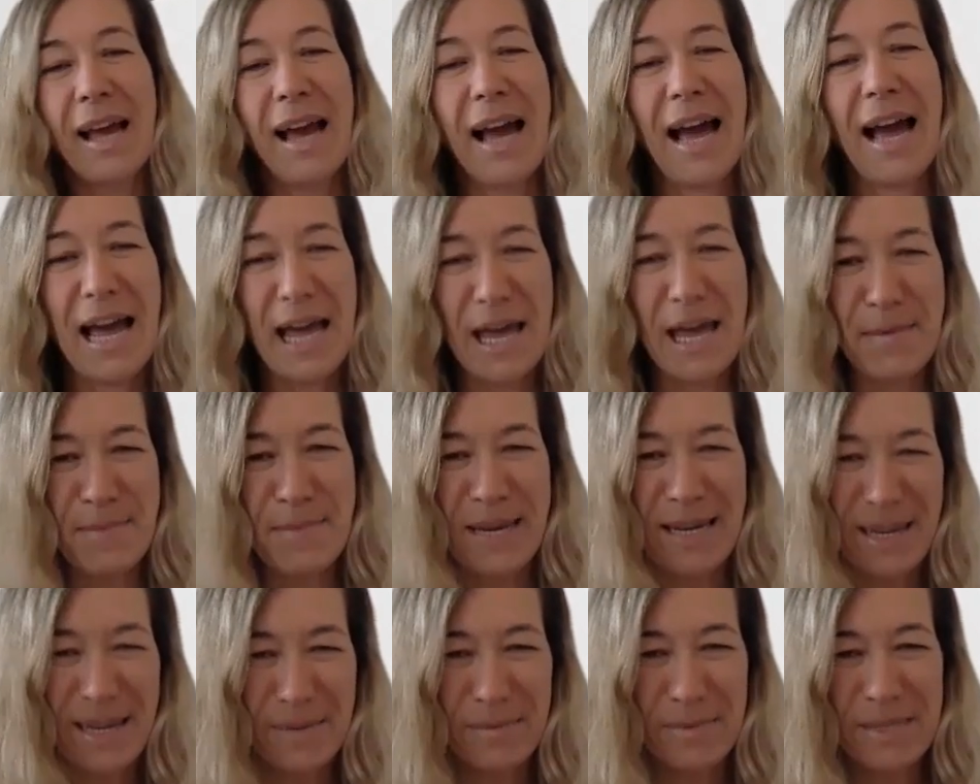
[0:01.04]
Hi, my
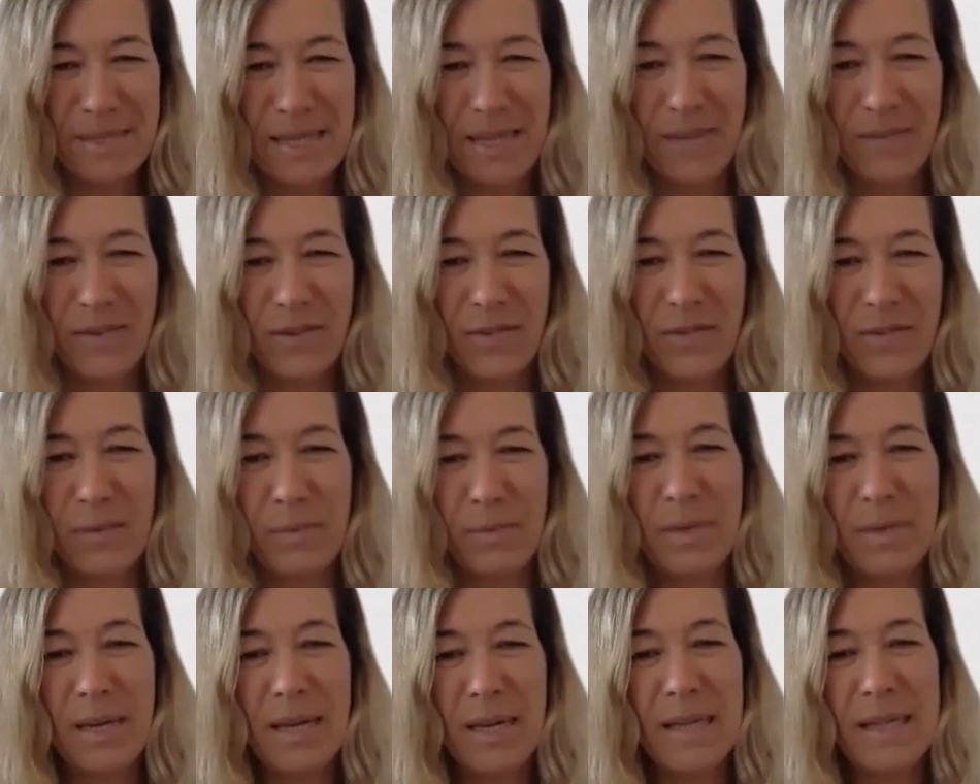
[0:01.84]
name is Eva
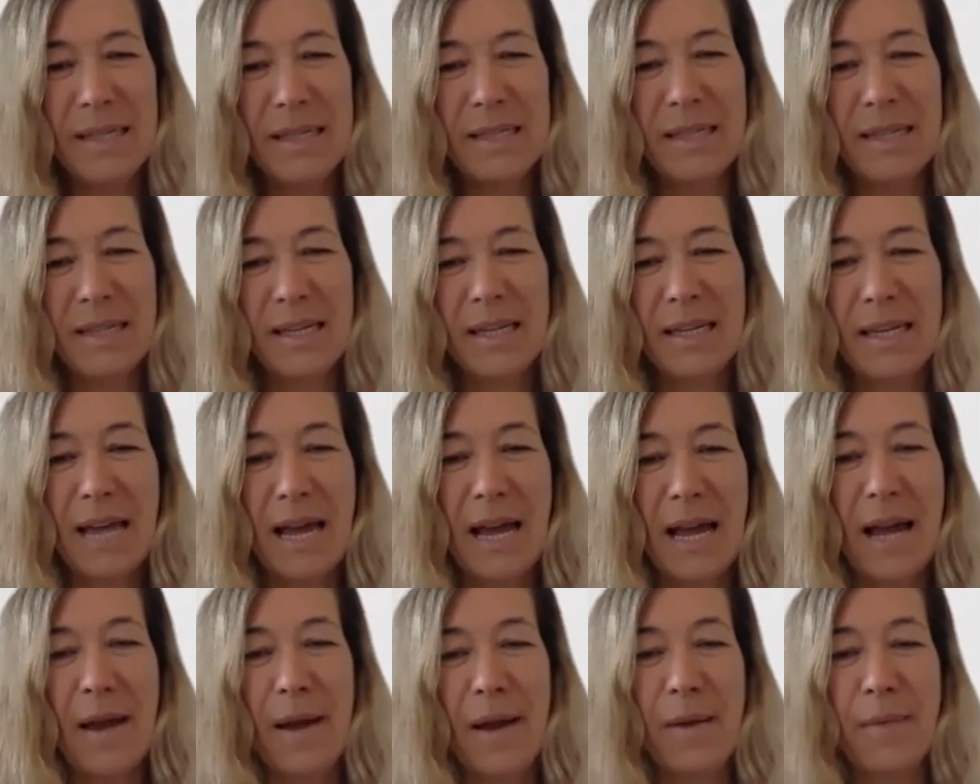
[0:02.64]
Wiebrecht, and
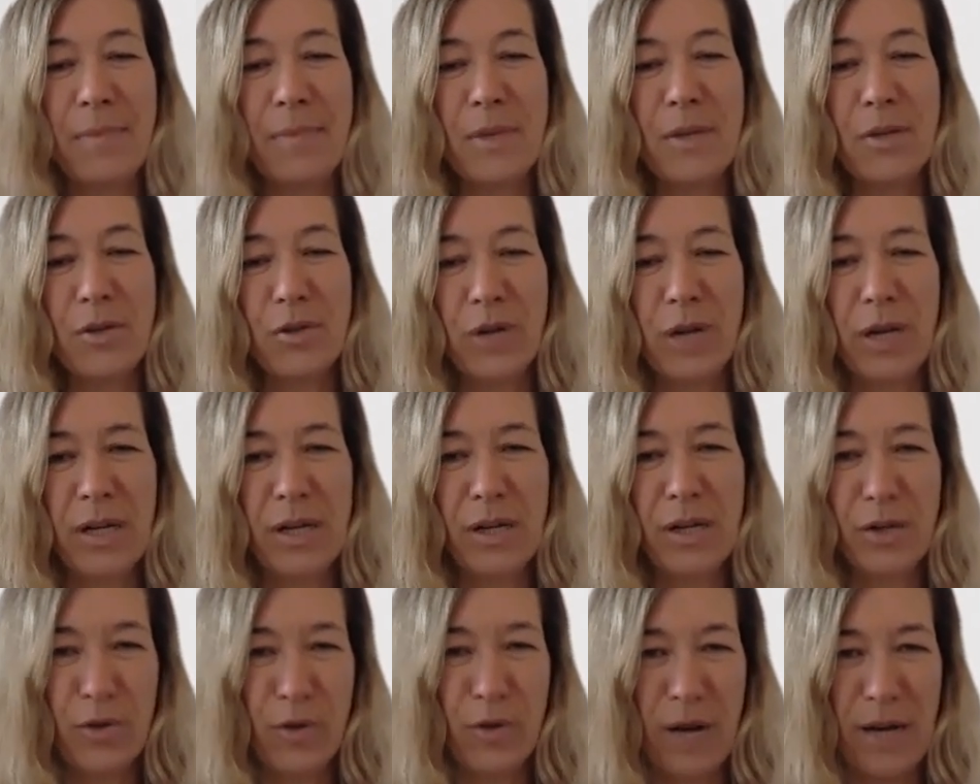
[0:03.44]
I'm the
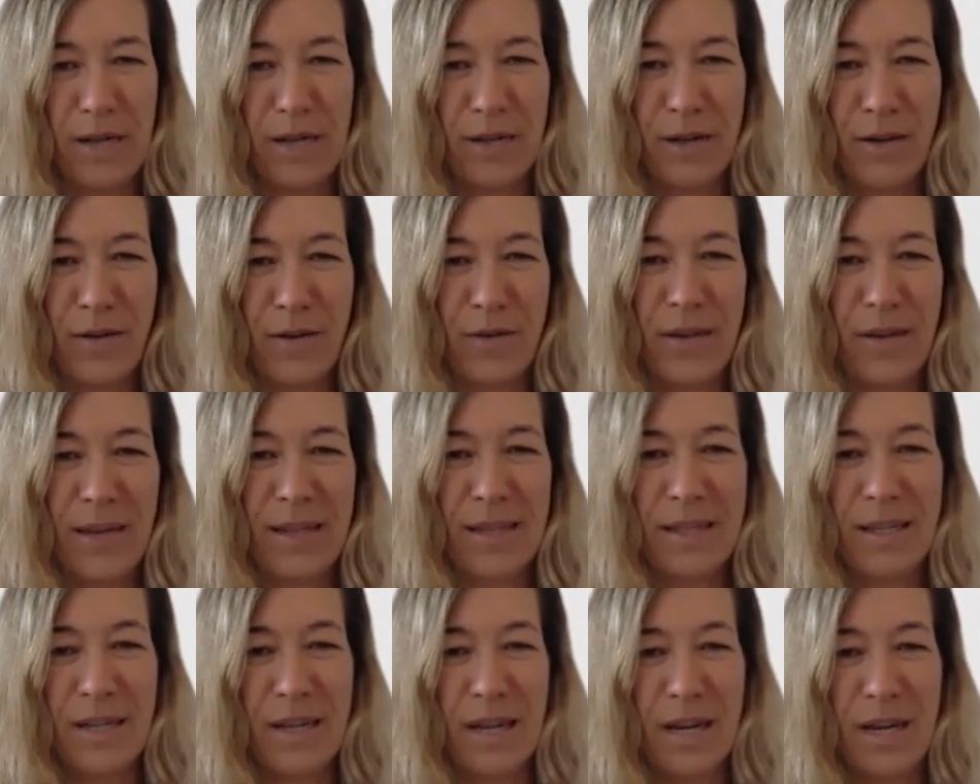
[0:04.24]
training director of the
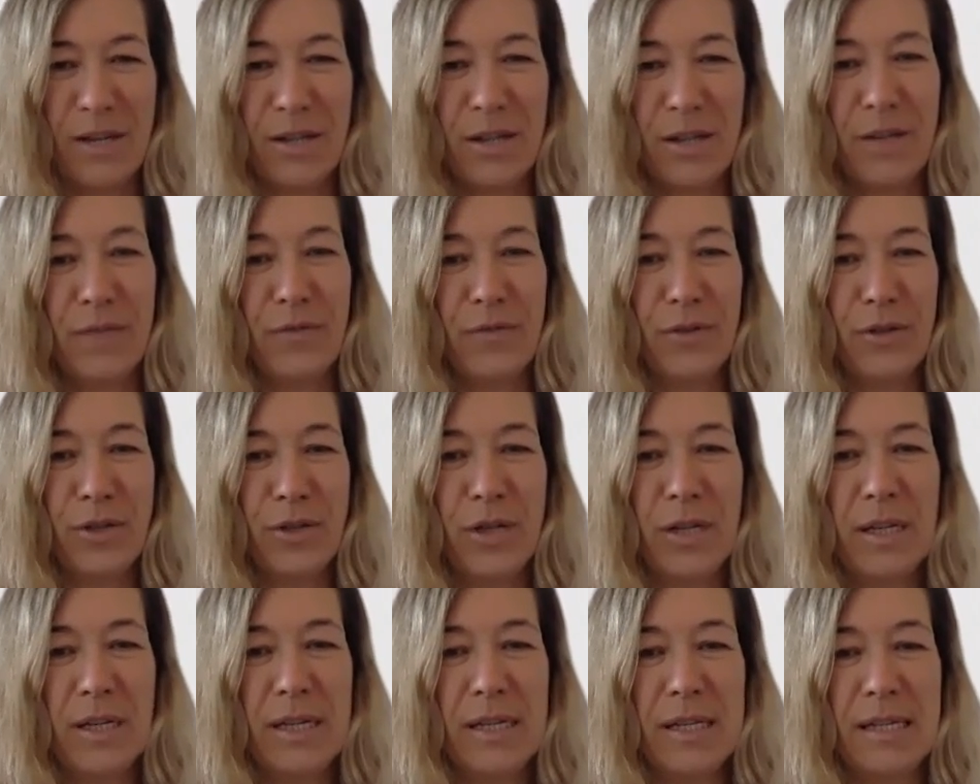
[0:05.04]
International
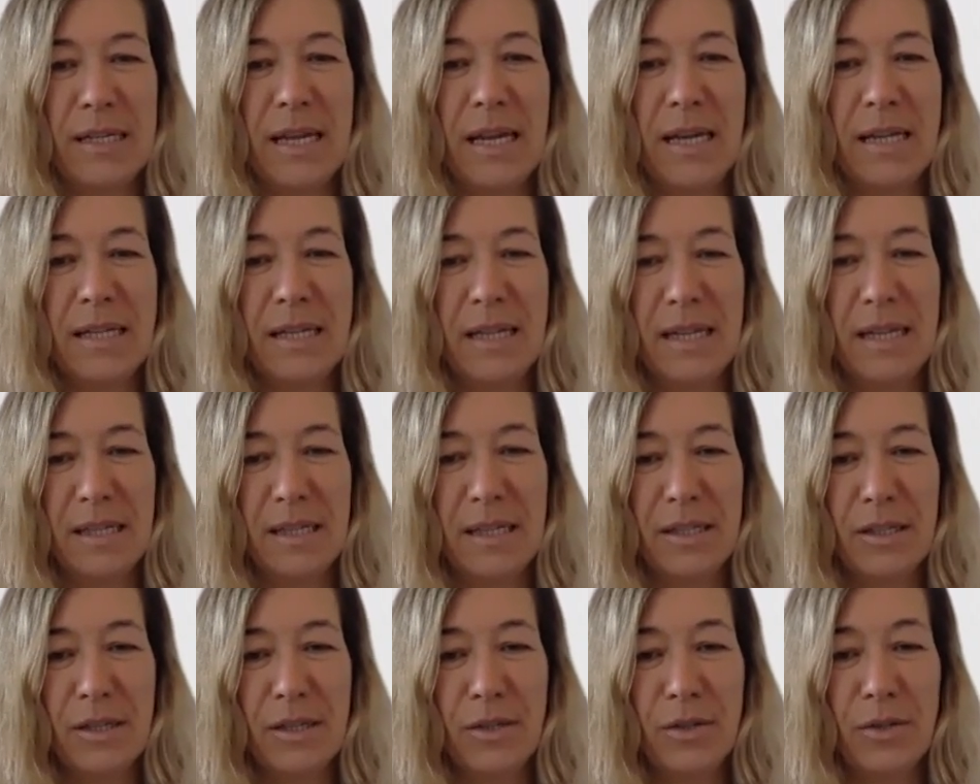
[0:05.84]
Virginia Satir
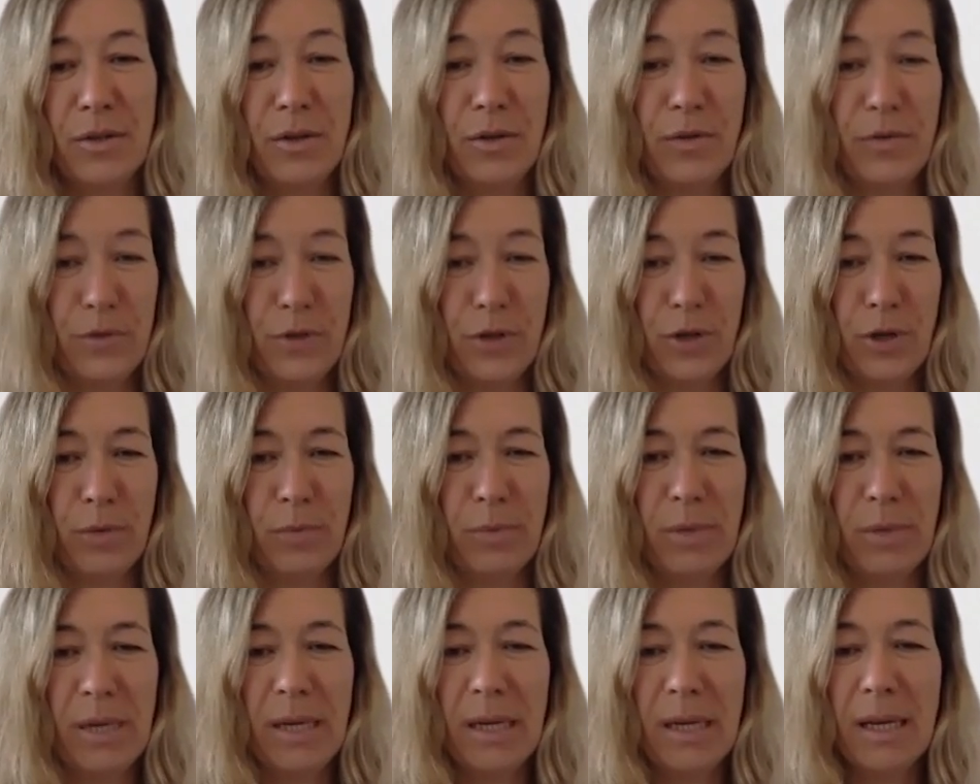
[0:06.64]
Institute of
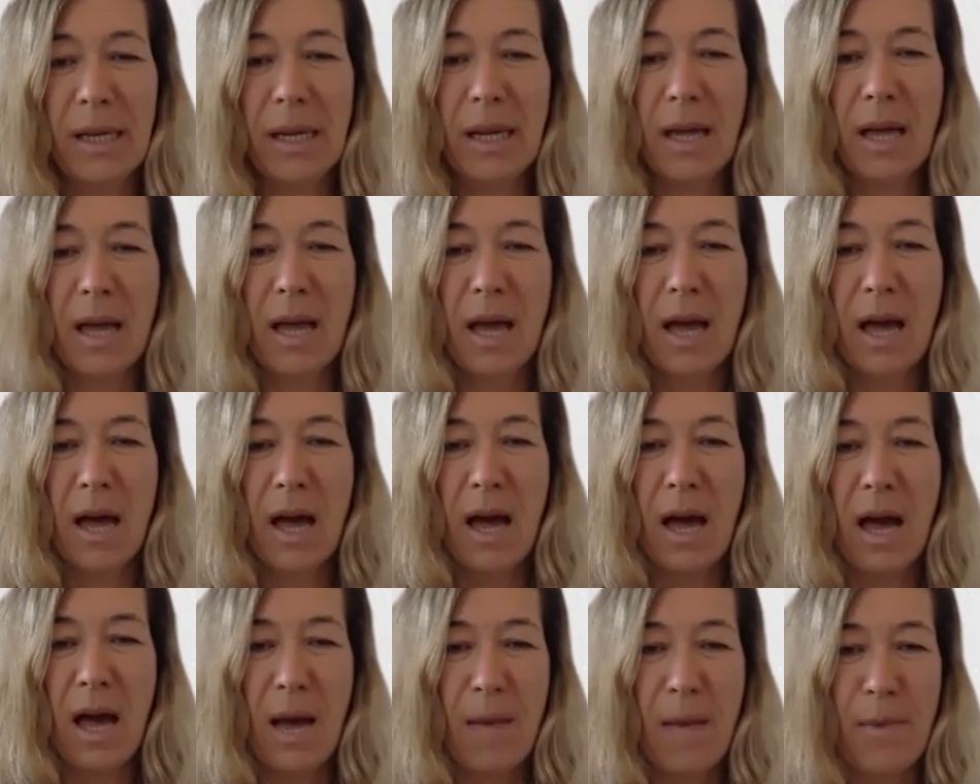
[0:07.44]
Germany.
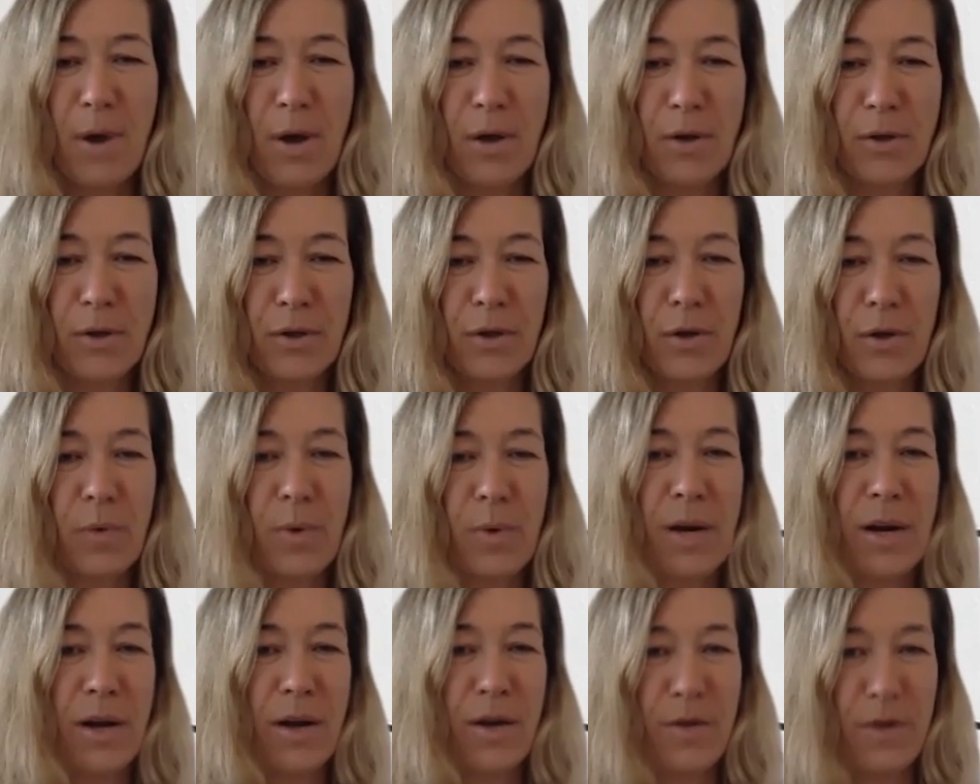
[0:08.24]
I'm also
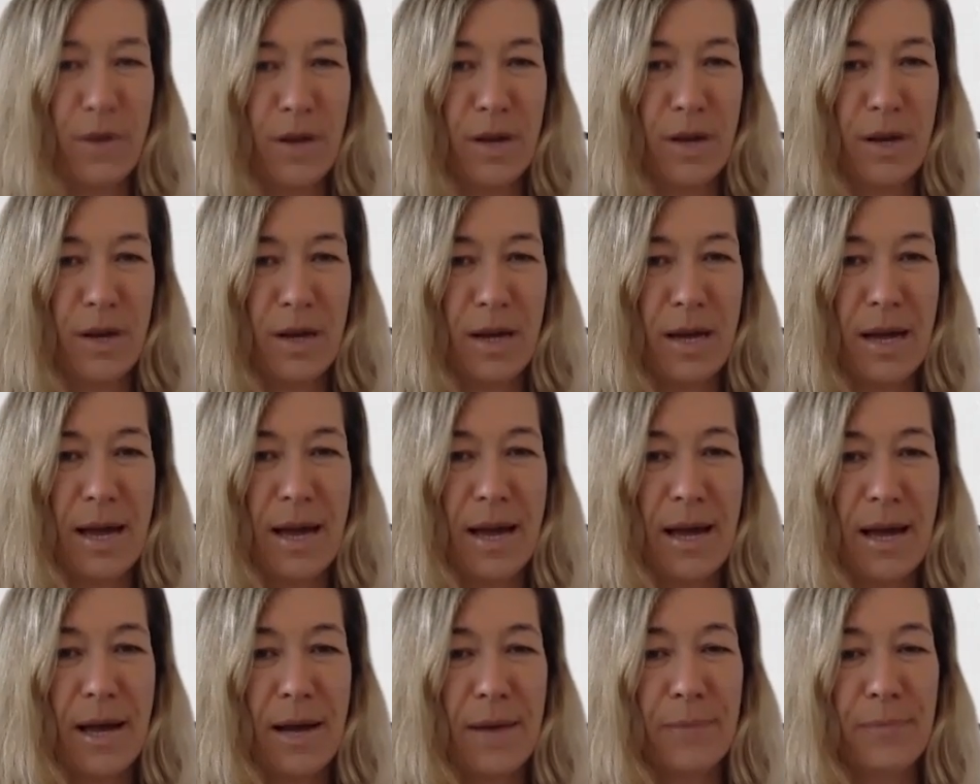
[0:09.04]
one of the
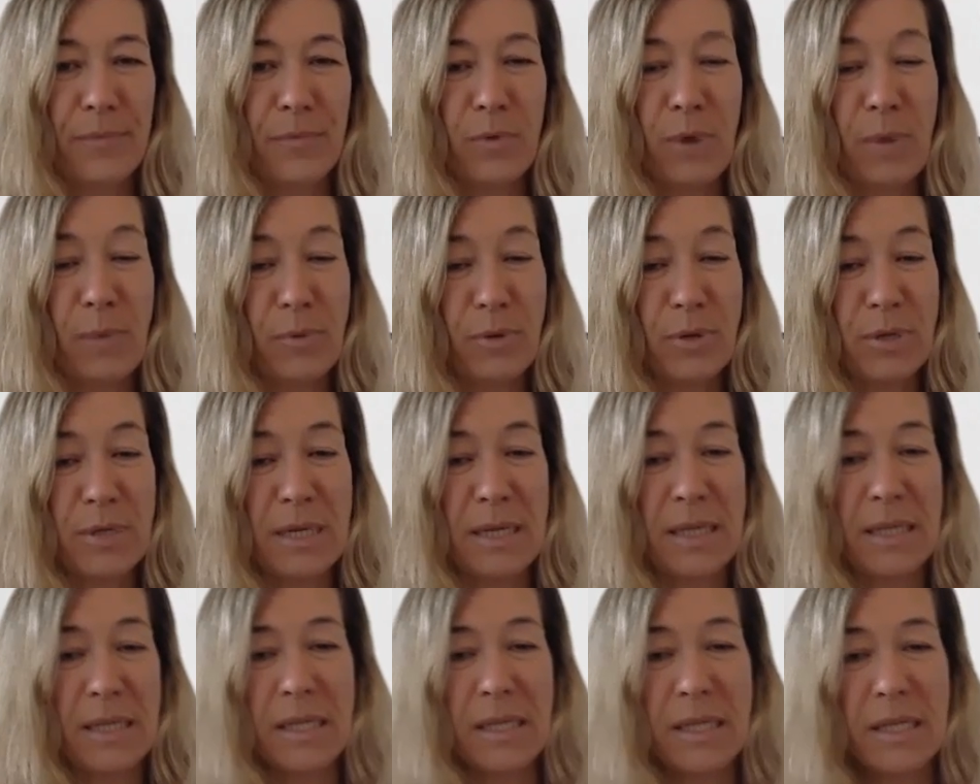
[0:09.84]

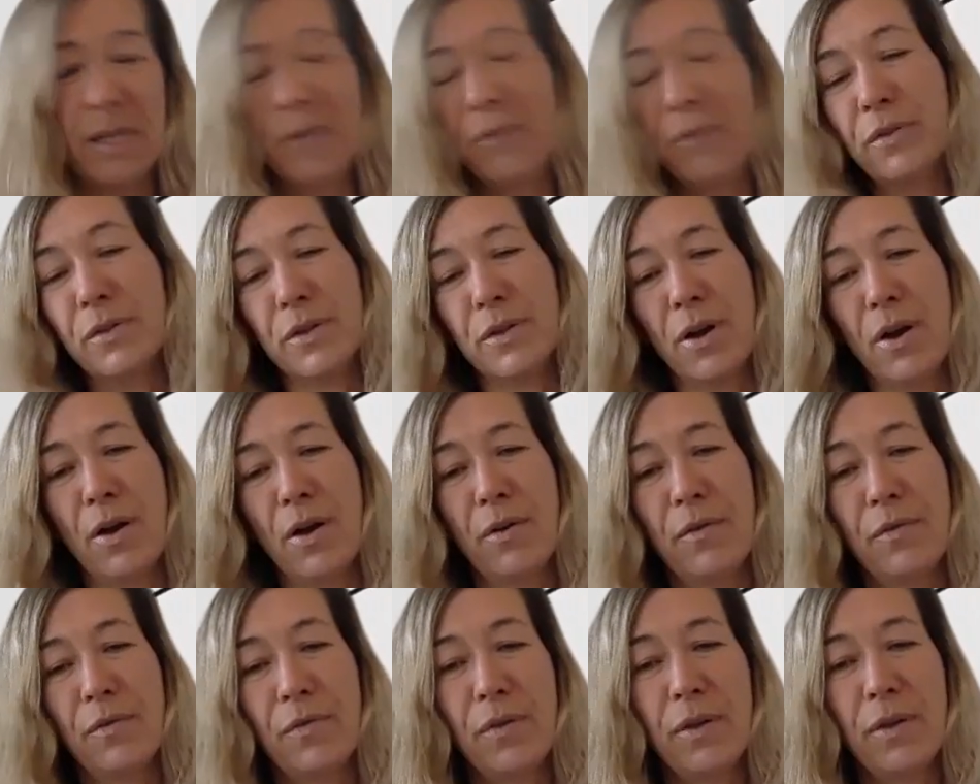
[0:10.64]
representatives
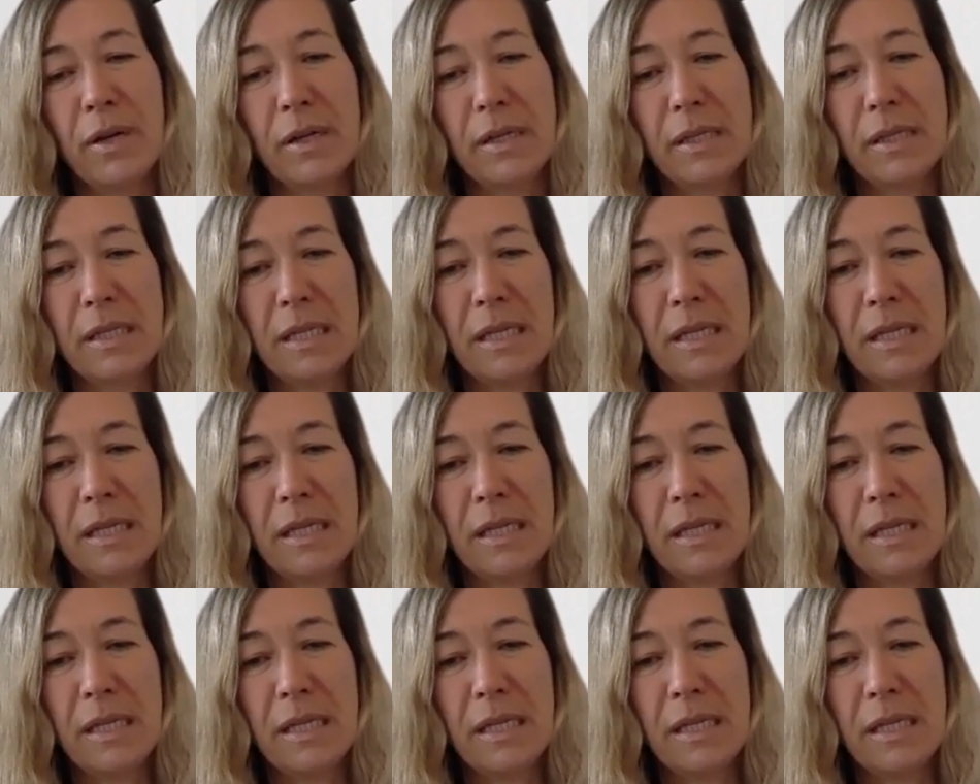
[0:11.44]
of the